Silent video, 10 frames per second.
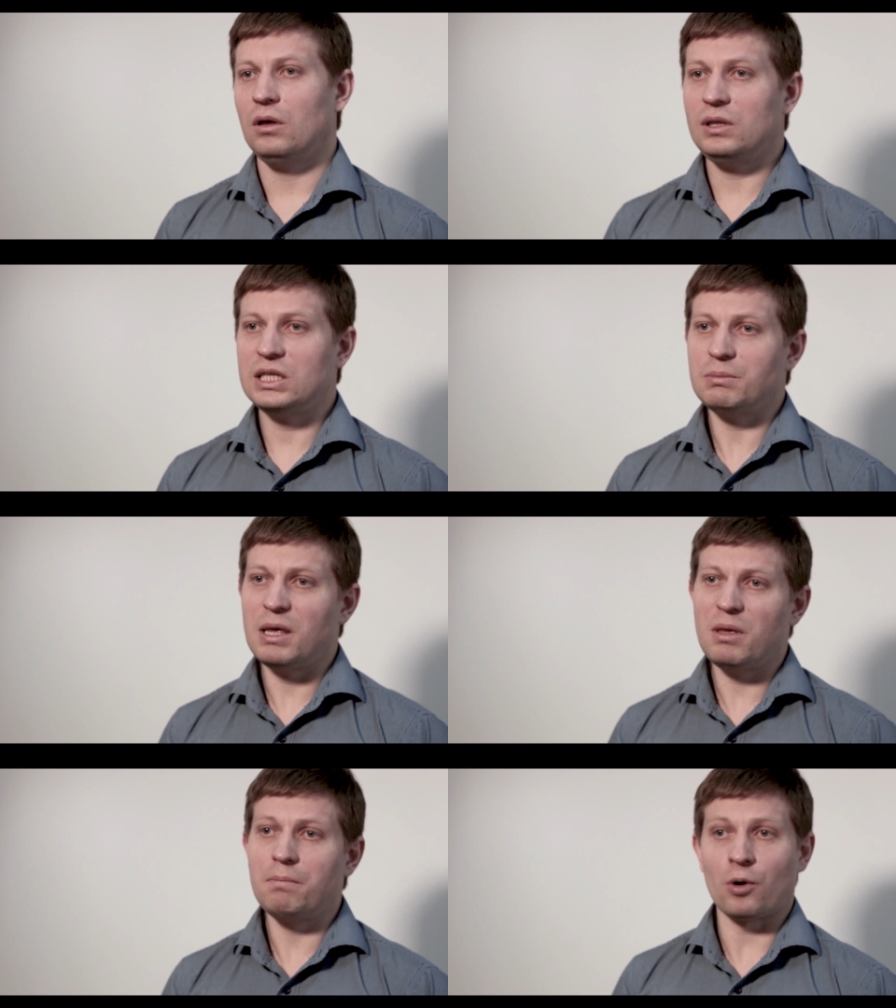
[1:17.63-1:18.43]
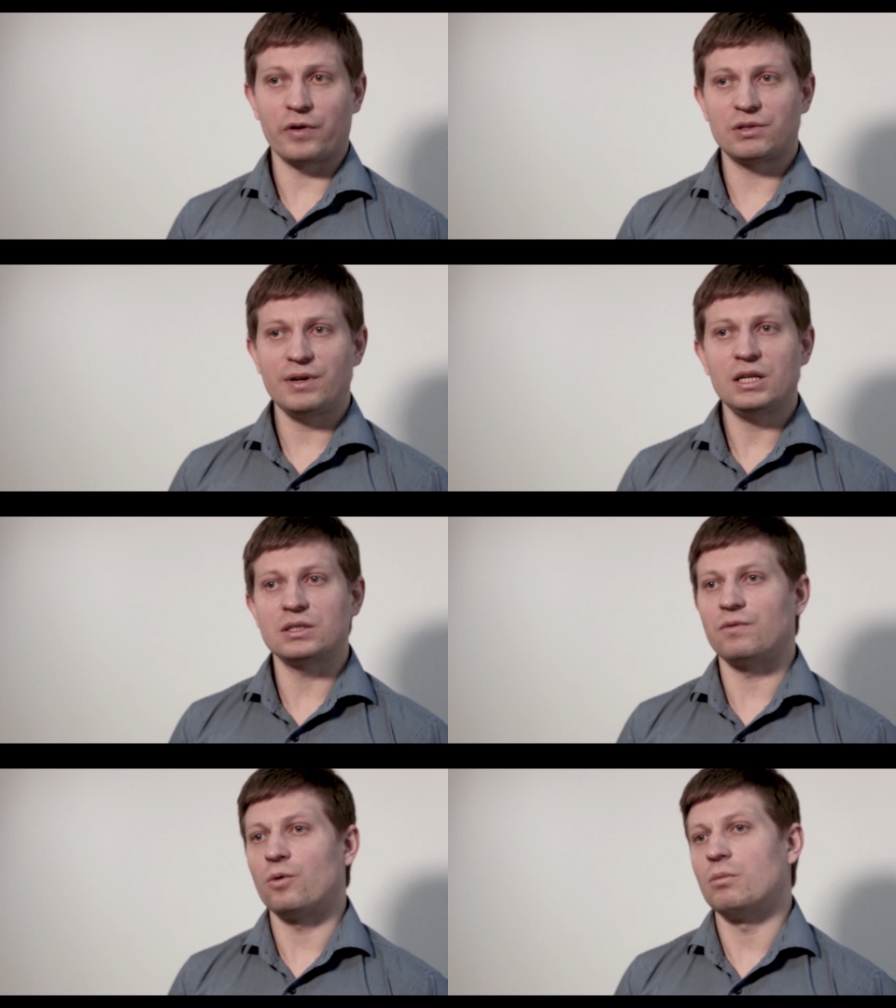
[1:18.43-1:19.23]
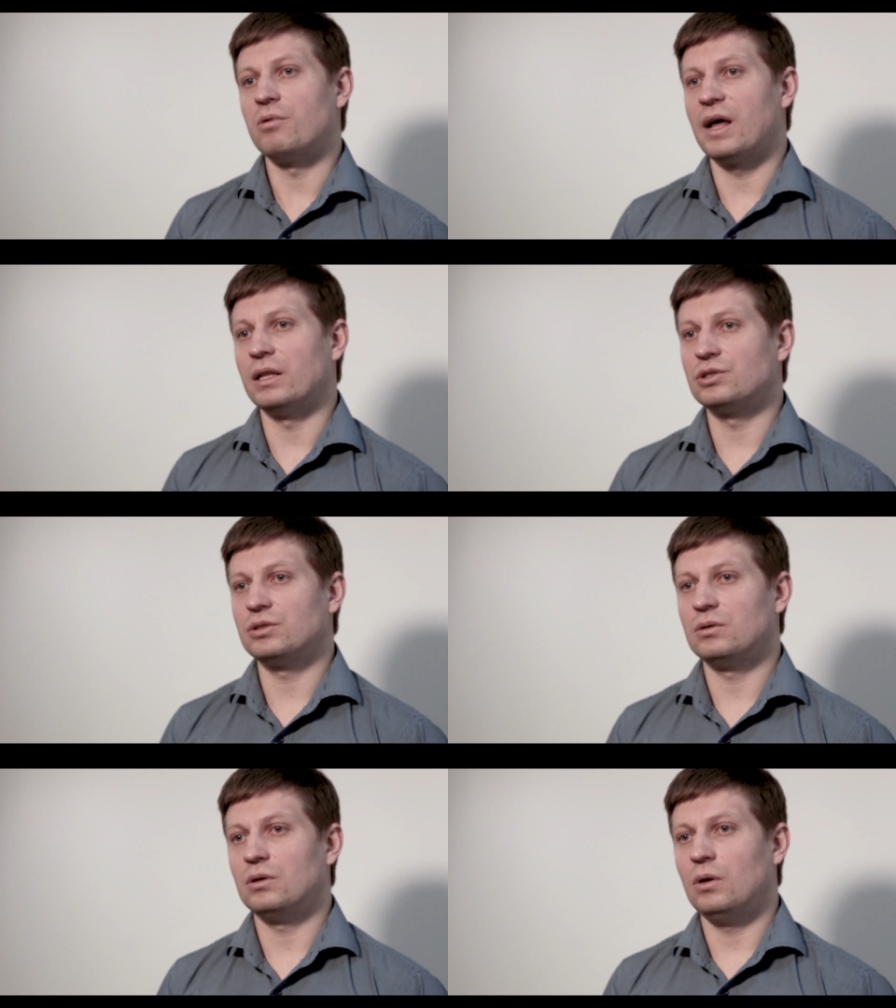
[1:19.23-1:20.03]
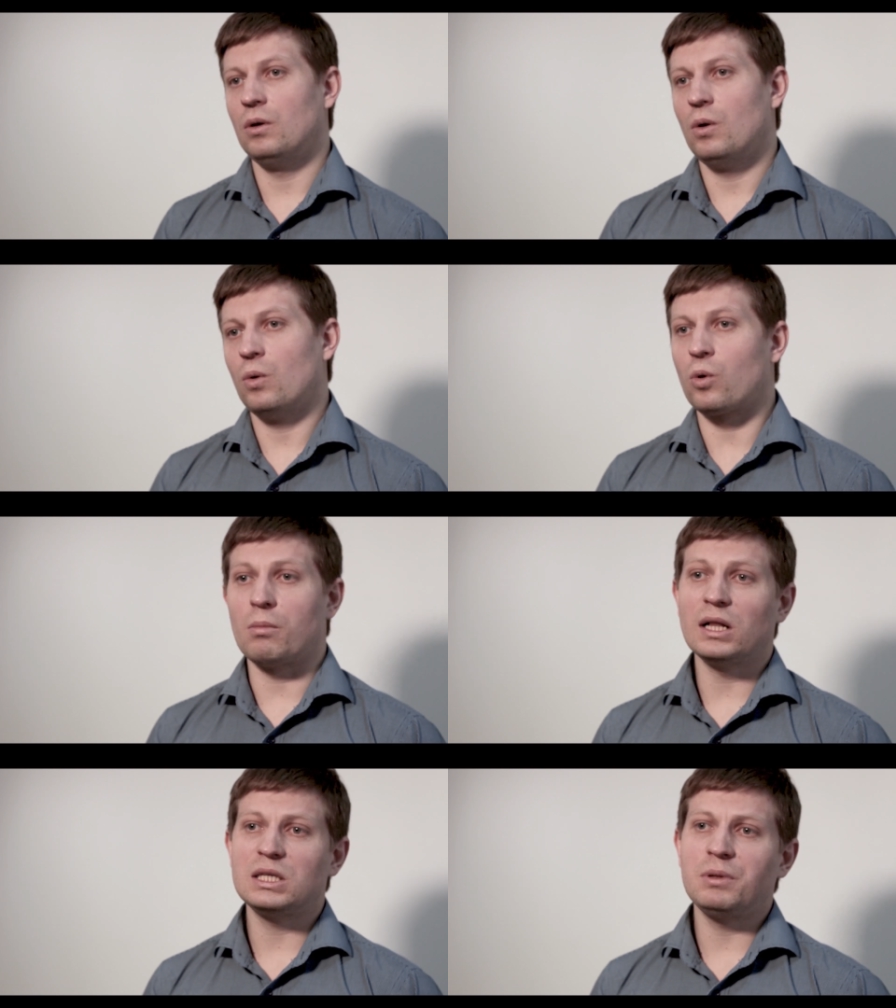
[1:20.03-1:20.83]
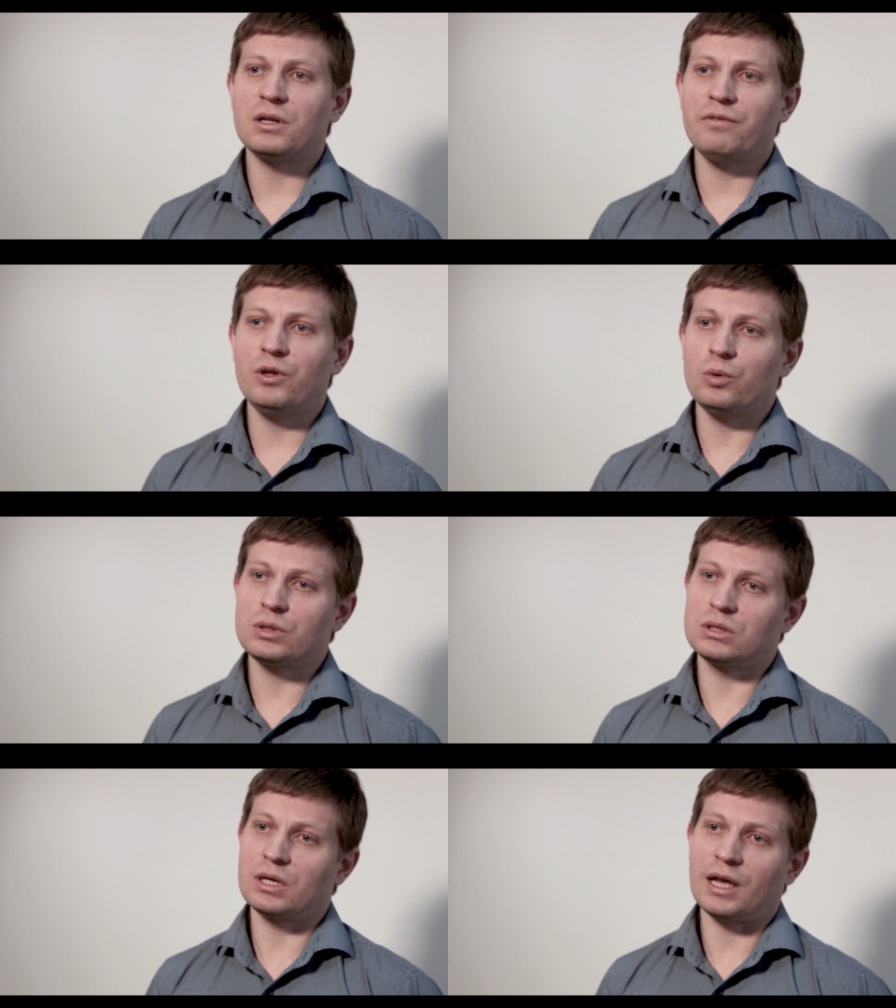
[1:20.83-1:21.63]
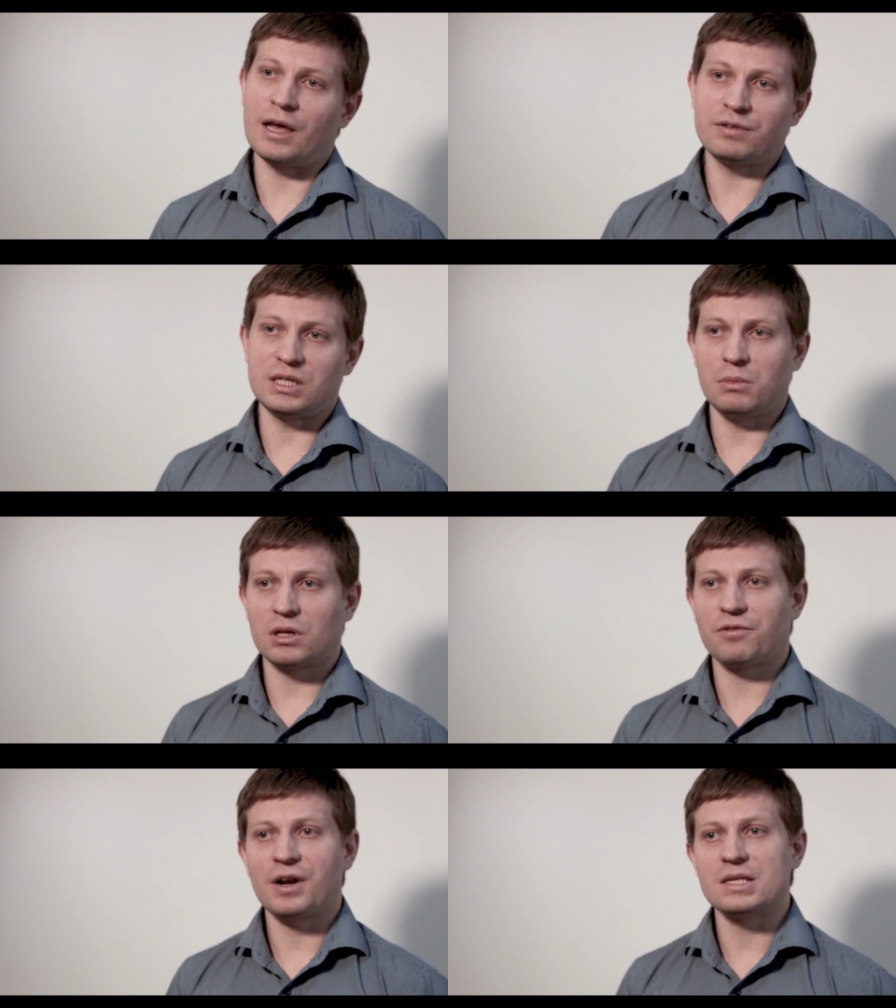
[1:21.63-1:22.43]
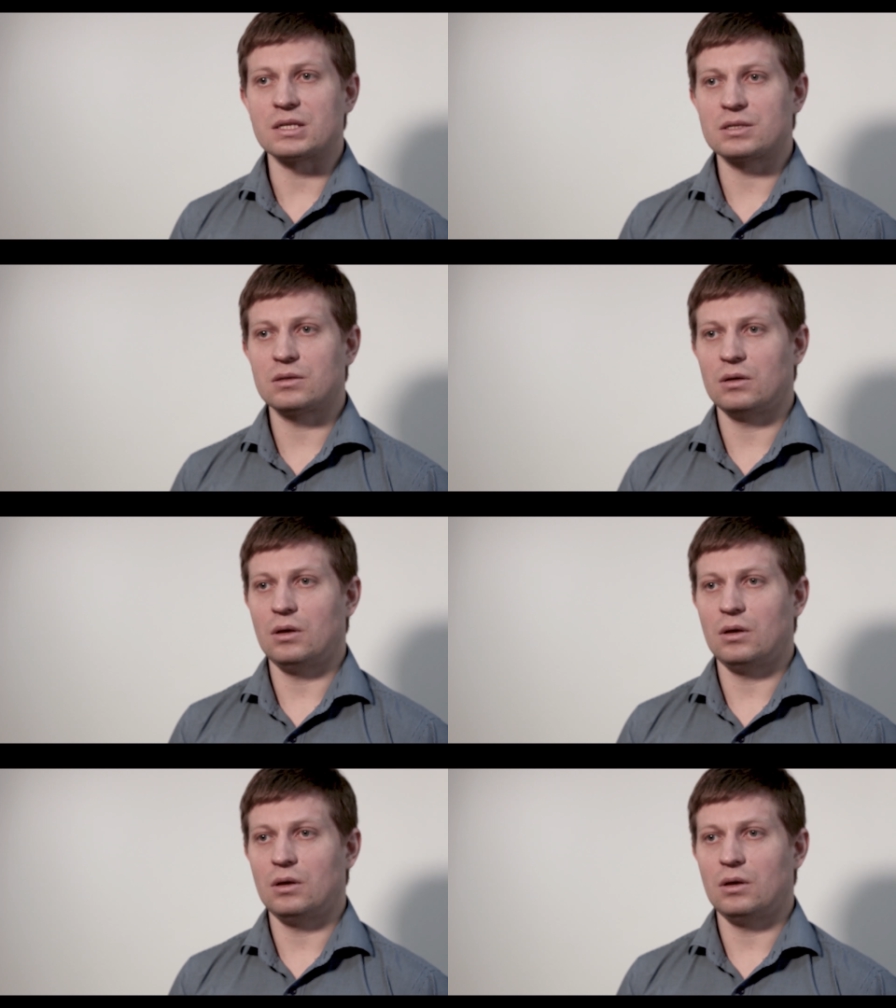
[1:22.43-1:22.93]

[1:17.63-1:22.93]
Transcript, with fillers: That this may be perfect ratings for a brand, or multiple reviews have similar phrases,